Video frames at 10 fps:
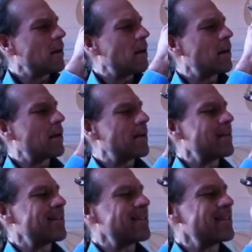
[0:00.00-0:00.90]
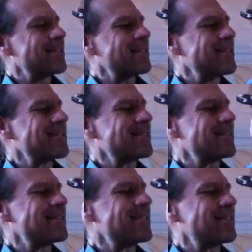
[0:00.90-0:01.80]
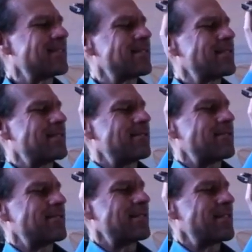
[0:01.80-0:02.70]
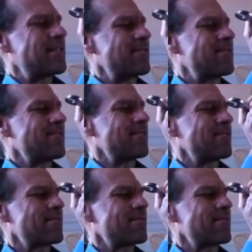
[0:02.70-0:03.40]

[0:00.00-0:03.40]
And here's the next one. Just loosen it off.